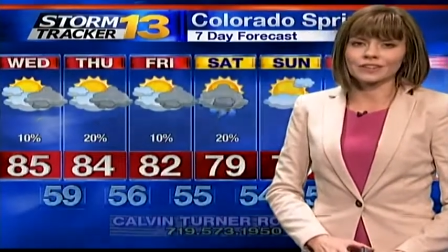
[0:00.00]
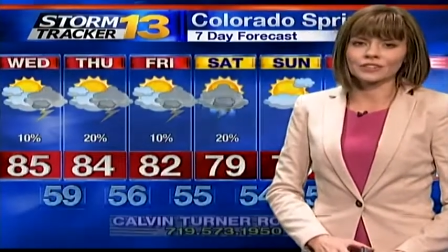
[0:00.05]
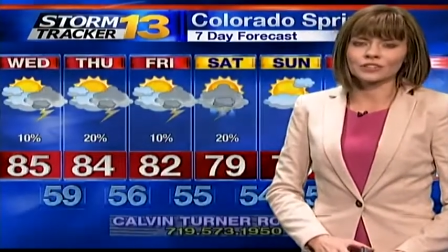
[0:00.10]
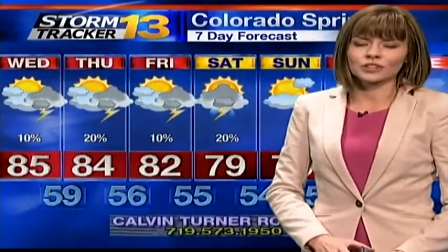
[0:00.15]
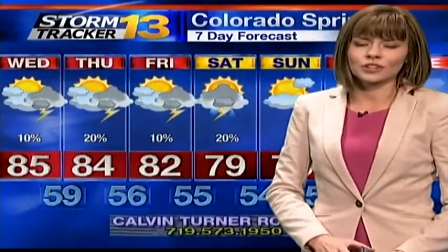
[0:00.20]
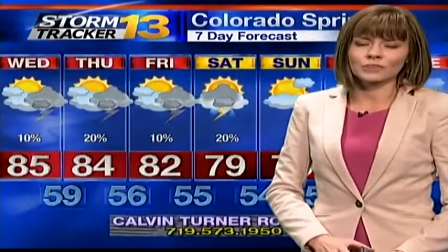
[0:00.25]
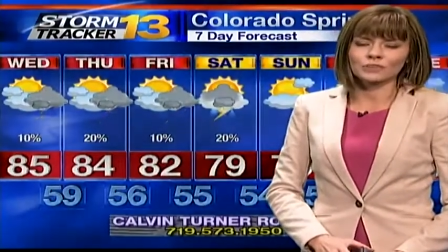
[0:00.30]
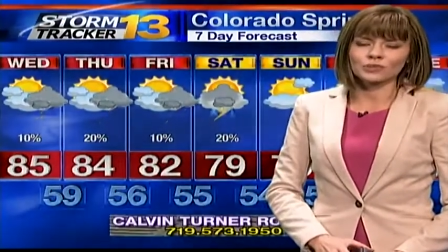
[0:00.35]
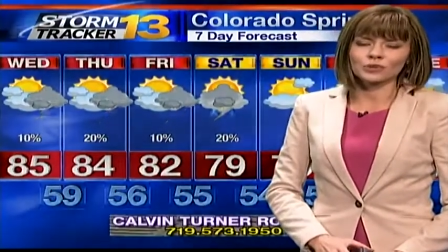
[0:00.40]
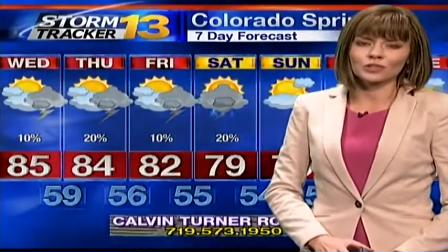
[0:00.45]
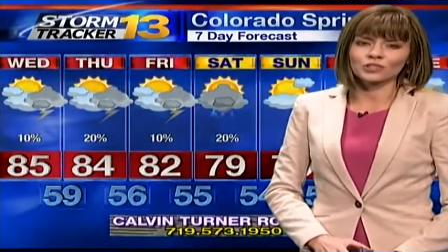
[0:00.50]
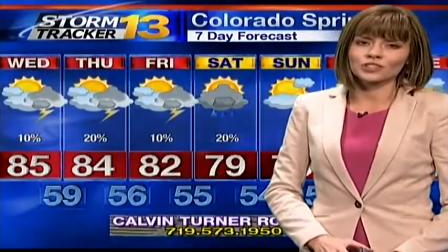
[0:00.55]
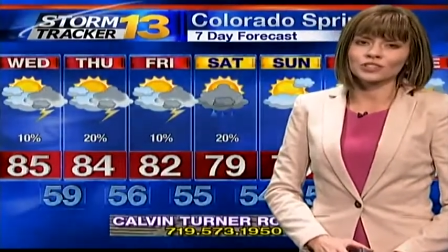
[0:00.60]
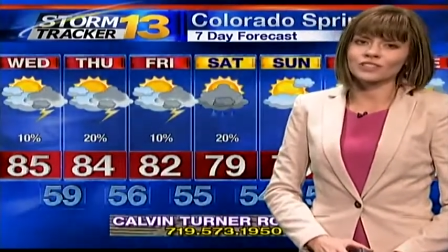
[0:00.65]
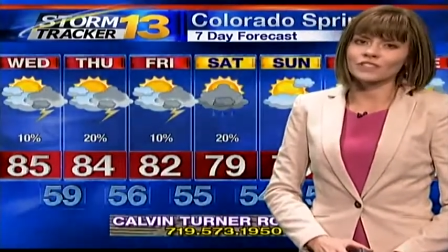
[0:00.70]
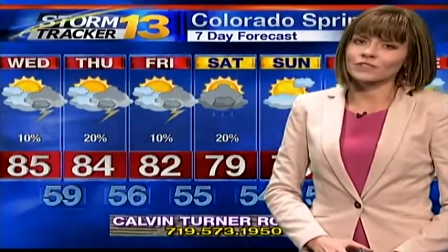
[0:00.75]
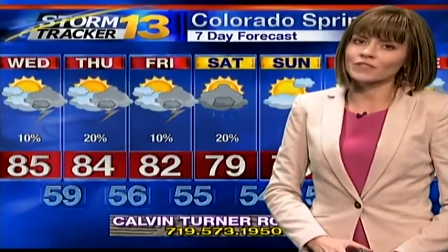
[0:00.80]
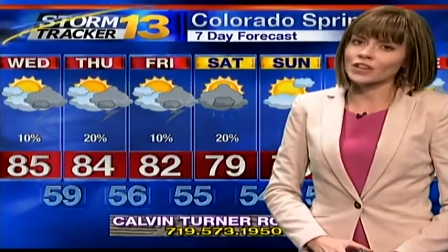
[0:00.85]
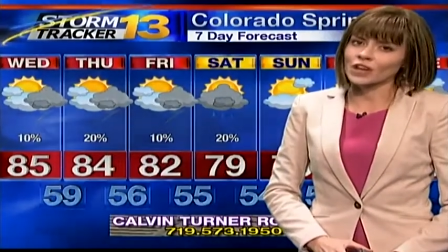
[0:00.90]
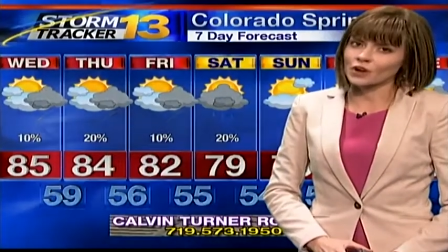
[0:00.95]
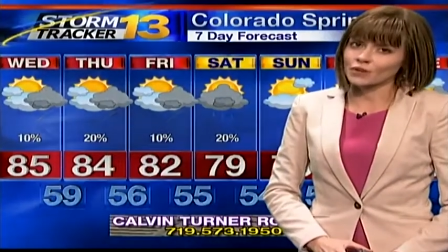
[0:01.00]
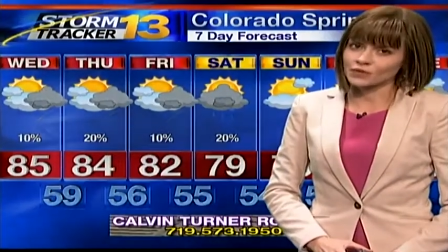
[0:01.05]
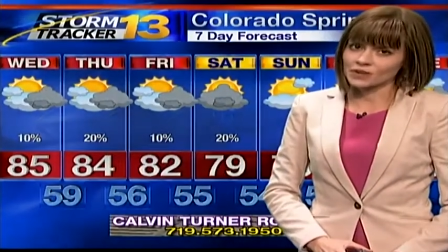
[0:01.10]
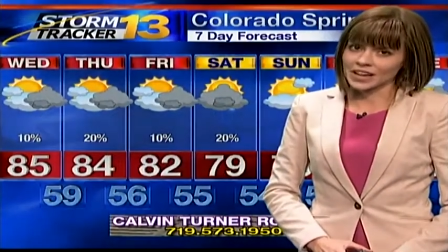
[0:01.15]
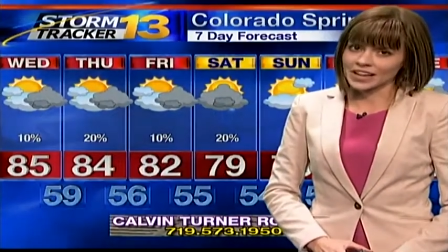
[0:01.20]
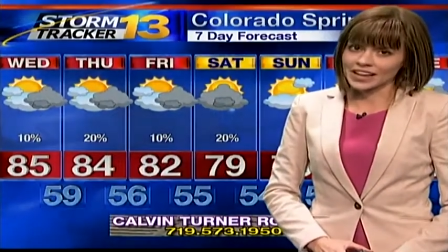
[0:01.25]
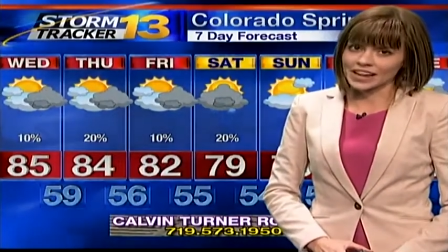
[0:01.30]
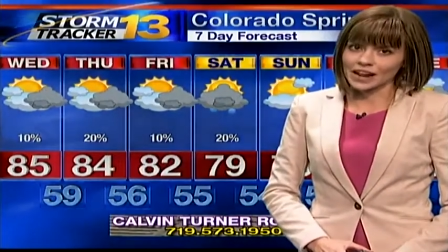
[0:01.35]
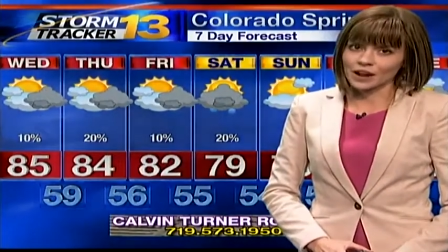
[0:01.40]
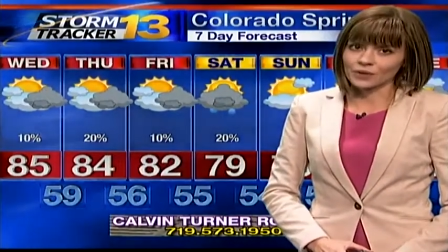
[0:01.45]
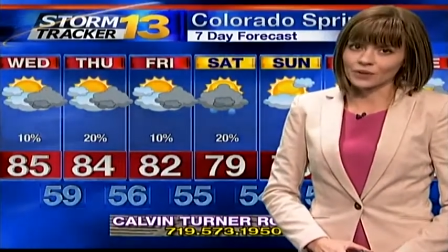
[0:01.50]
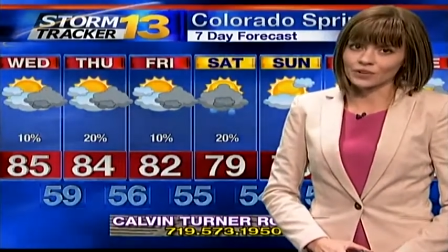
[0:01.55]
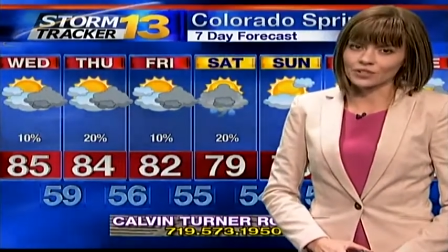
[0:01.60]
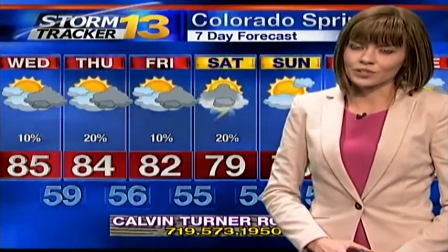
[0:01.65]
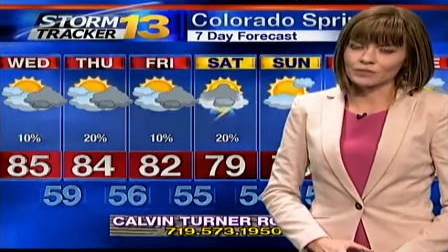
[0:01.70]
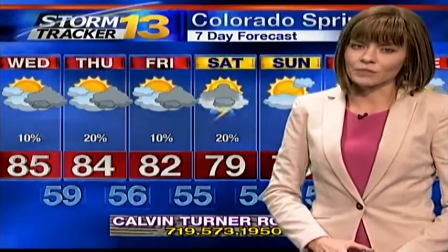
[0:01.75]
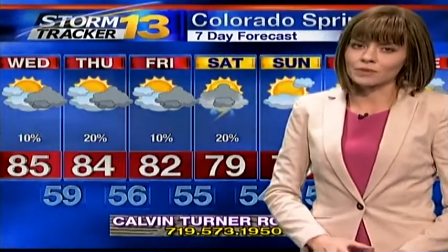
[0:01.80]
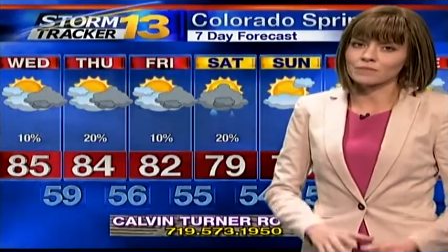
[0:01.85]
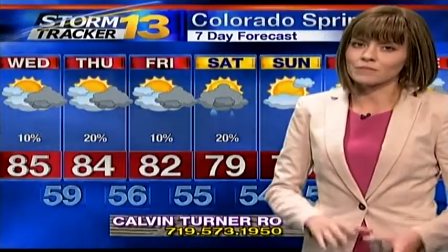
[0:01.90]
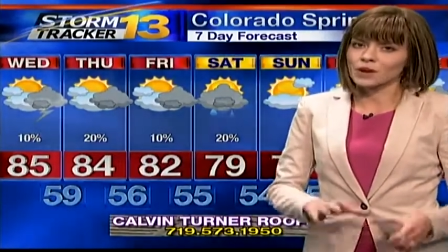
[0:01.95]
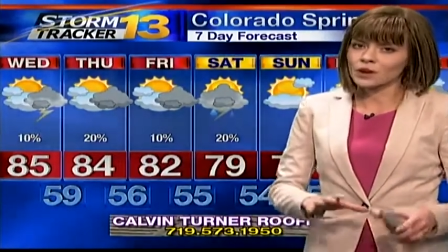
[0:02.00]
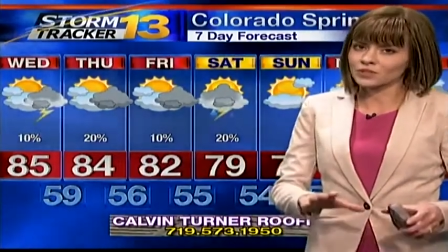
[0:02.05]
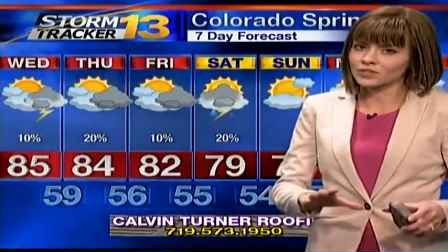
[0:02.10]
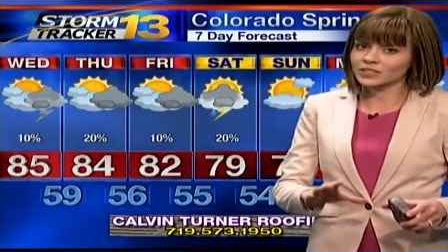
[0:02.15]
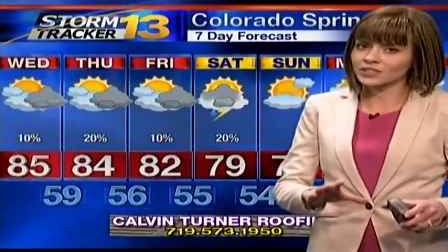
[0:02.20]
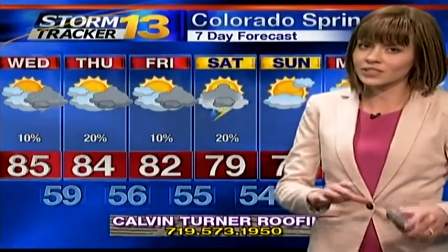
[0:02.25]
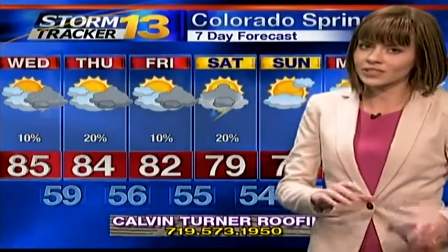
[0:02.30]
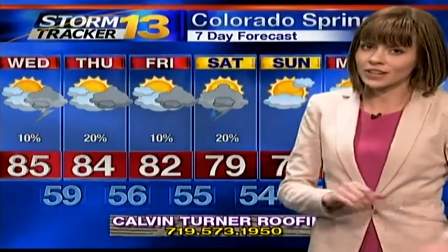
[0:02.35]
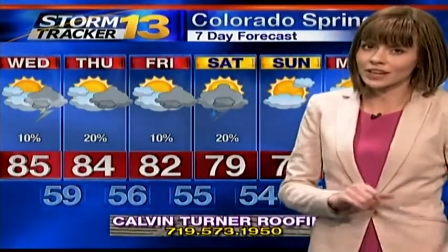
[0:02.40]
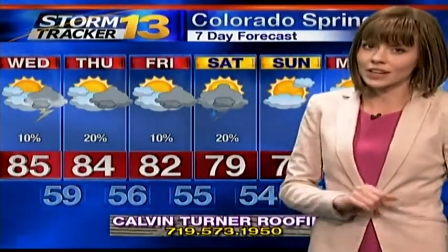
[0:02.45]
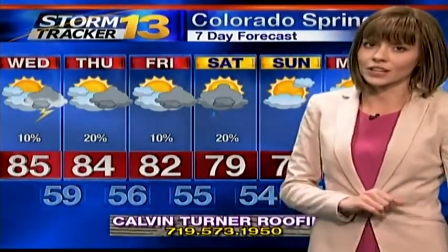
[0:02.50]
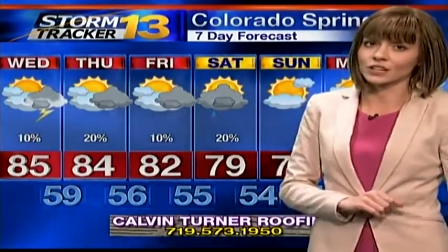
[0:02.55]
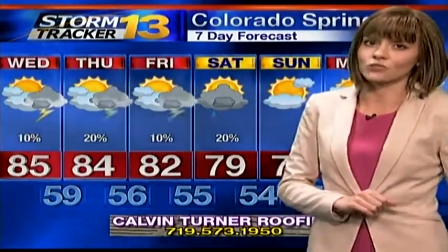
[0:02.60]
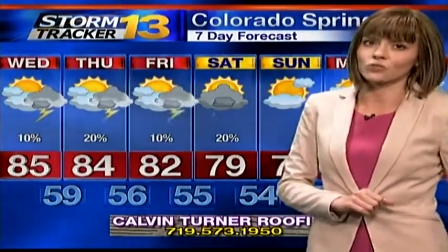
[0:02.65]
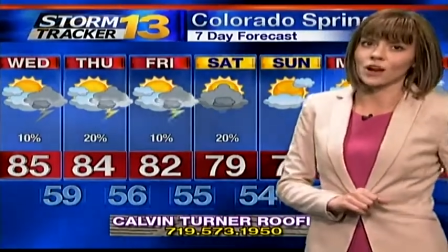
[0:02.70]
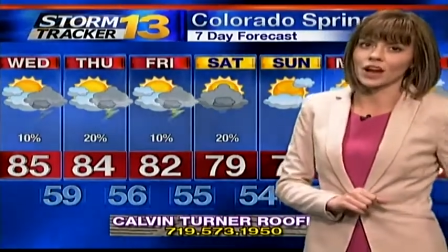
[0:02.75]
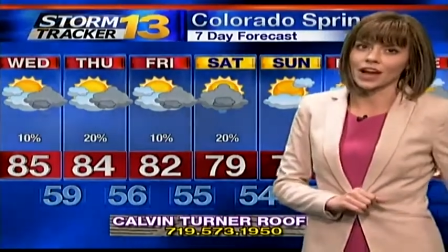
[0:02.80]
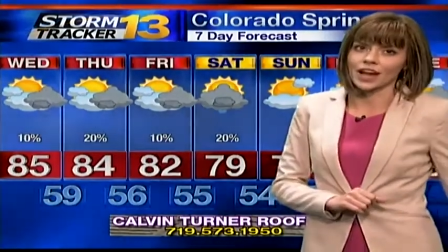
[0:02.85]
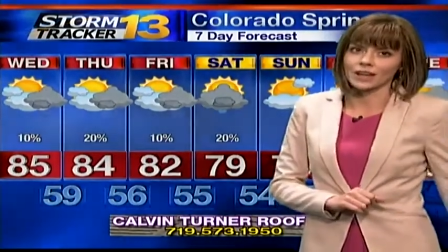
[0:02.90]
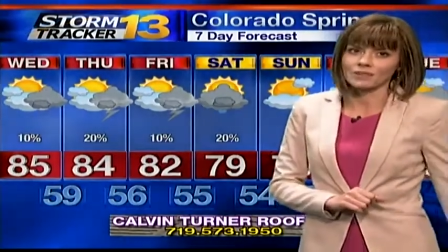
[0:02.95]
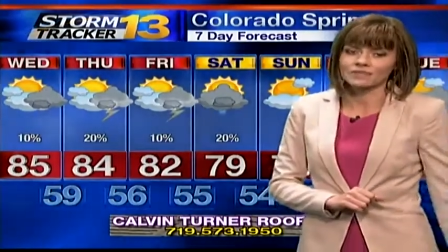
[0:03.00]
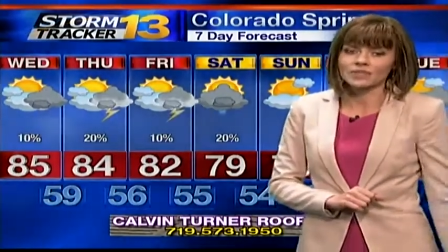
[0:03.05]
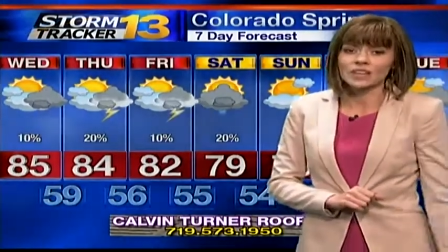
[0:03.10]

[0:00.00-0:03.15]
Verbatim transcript: during portions of the overnight hours, but mostly staying dry.